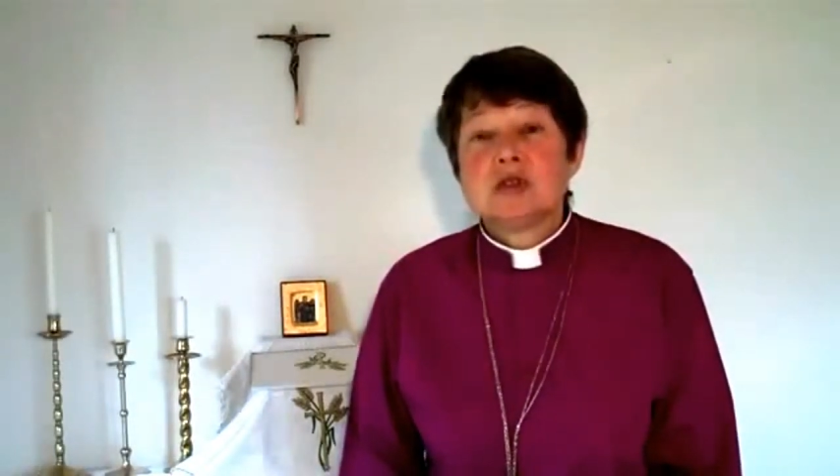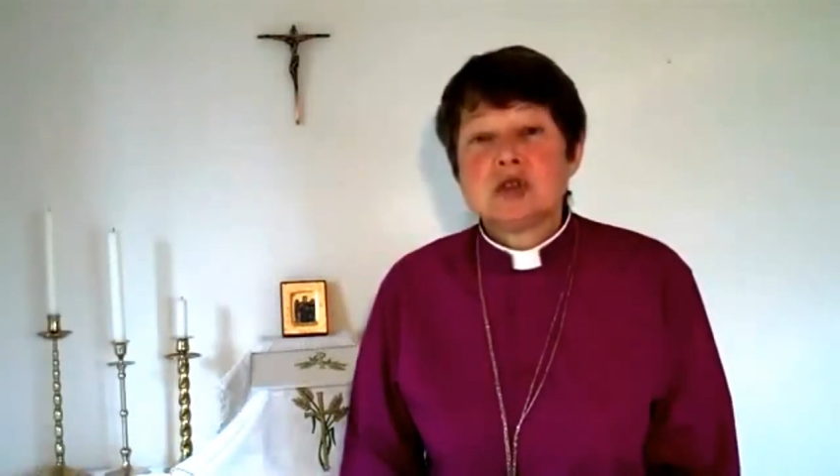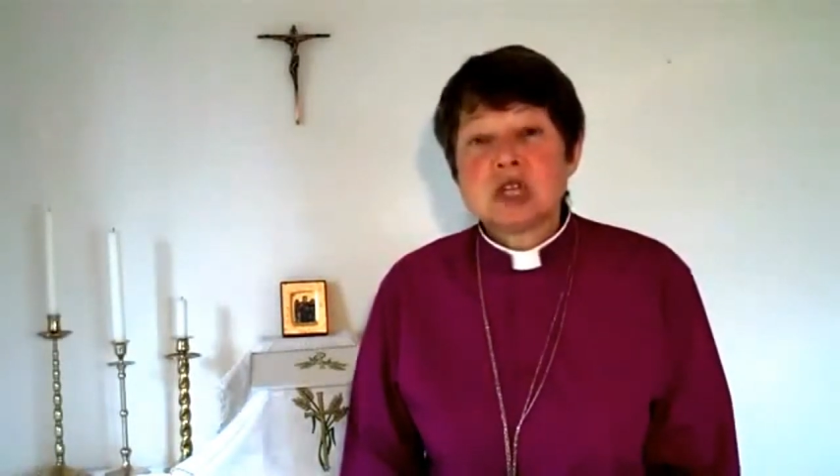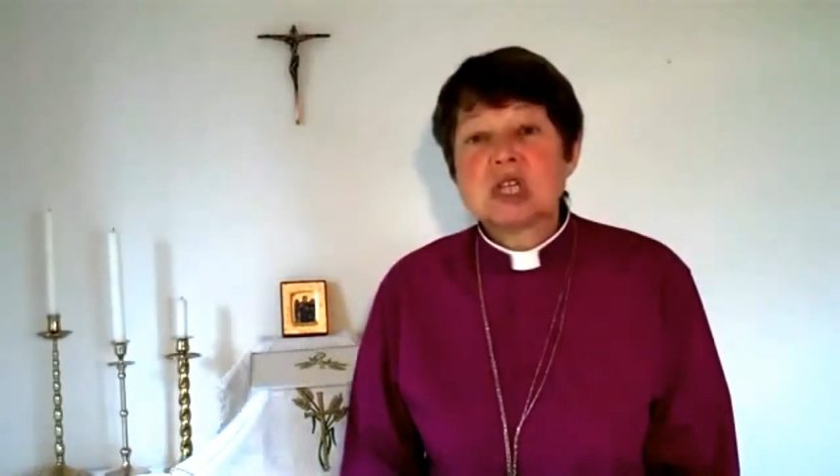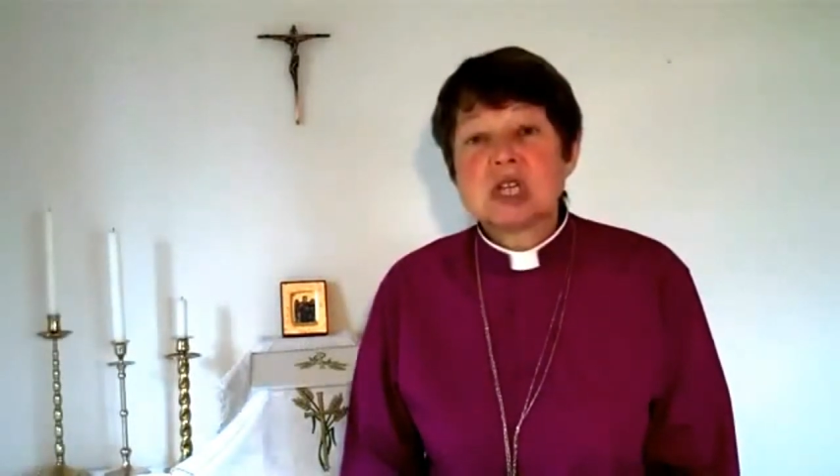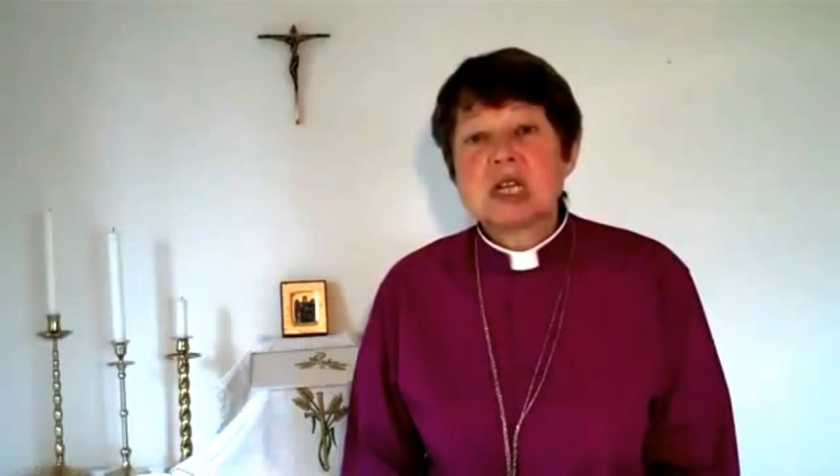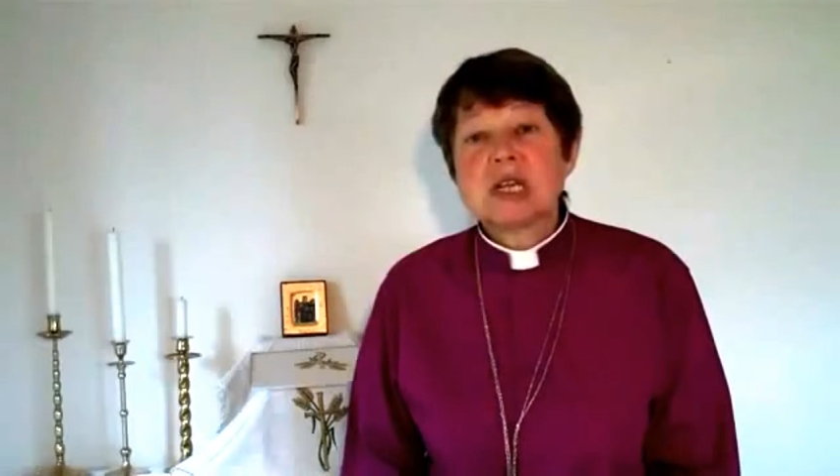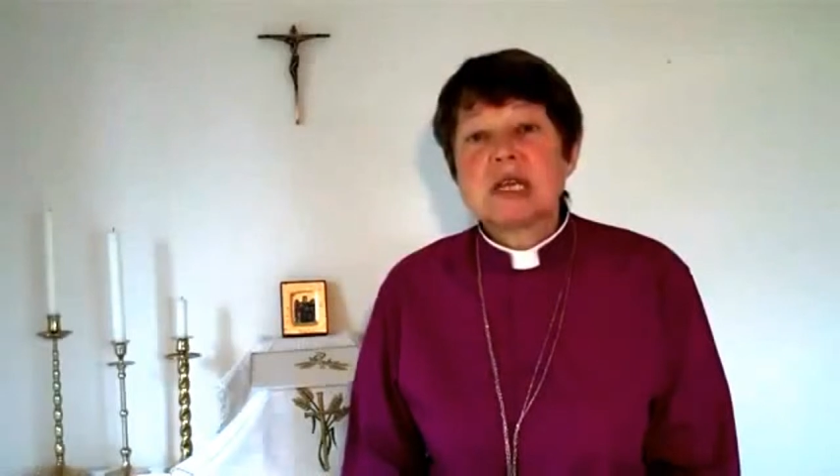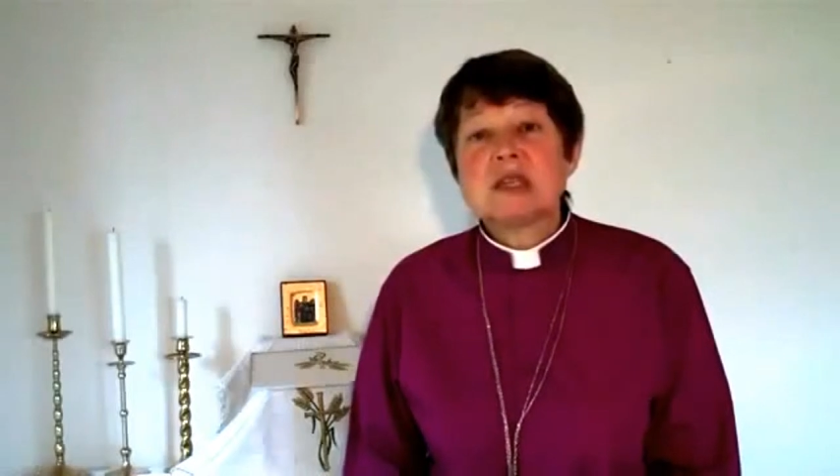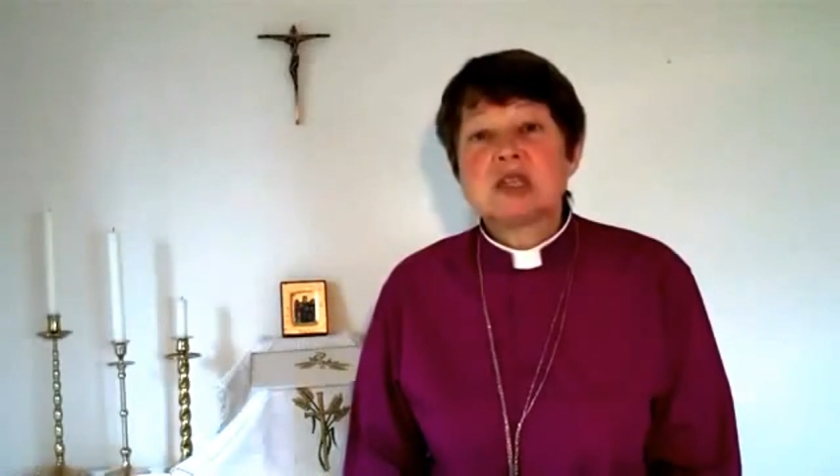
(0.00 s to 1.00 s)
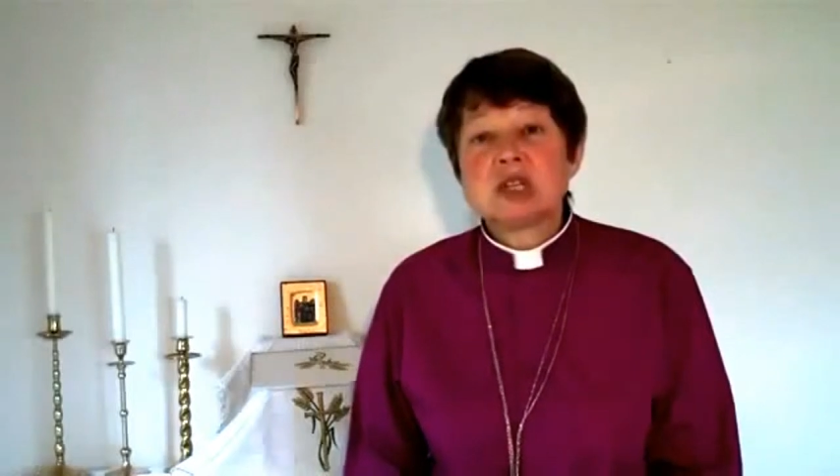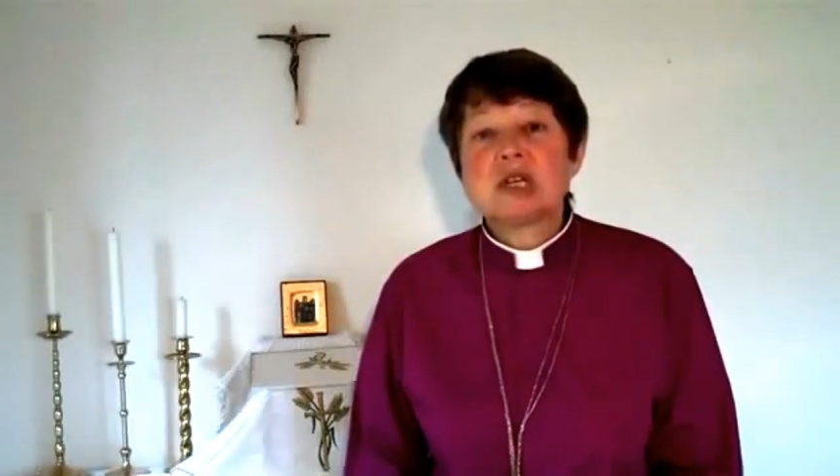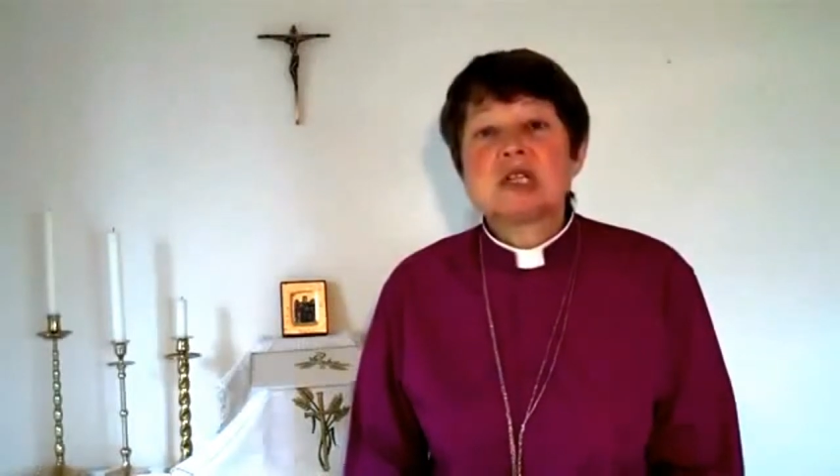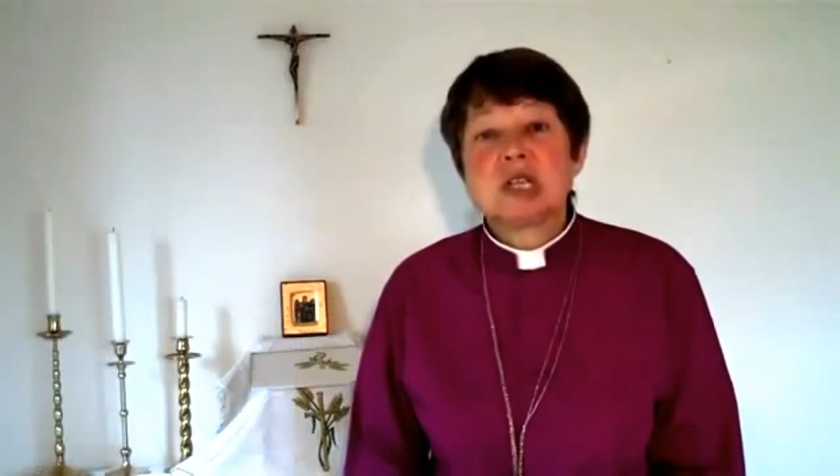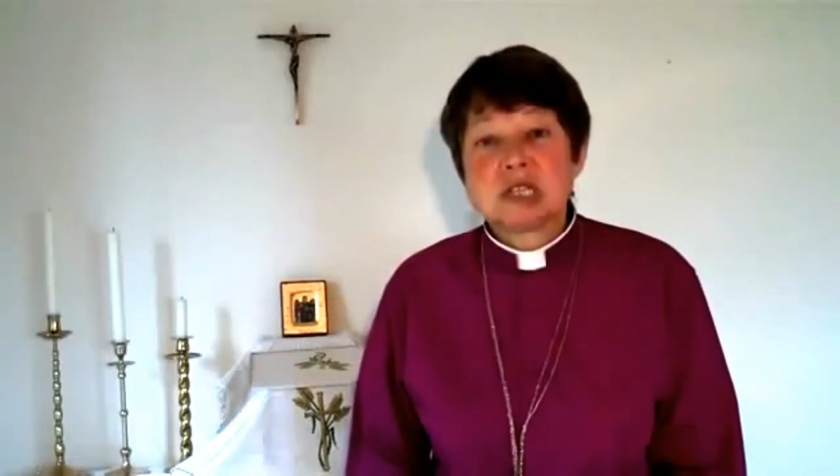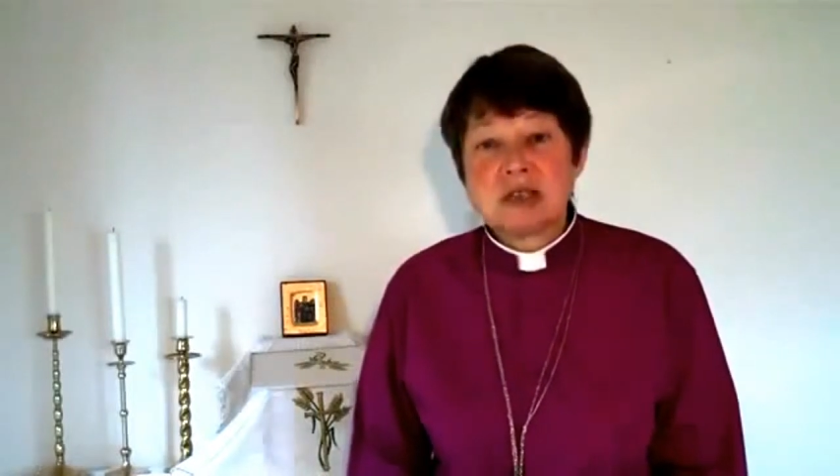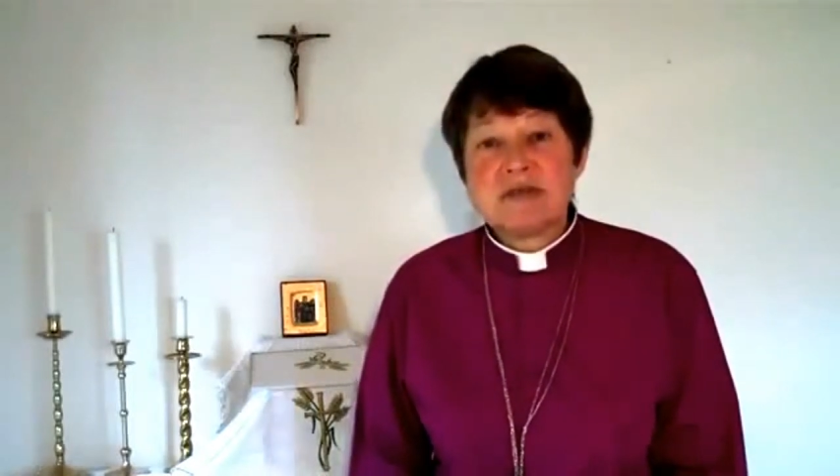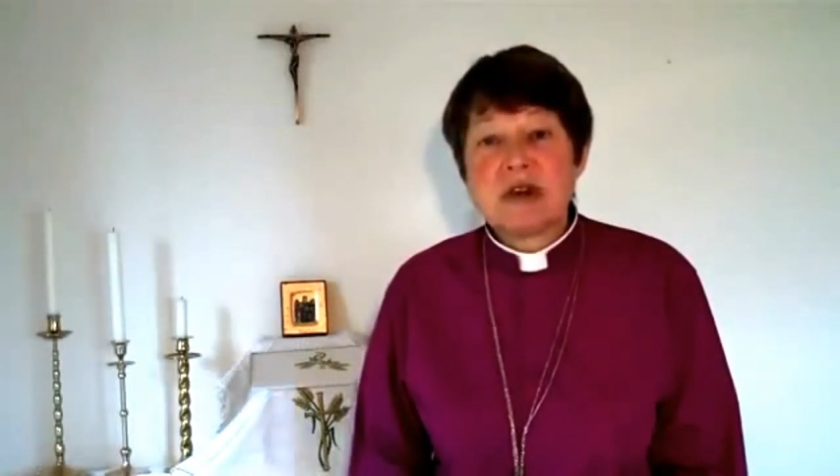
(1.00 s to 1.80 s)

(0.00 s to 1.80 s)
Traditionally, the Church has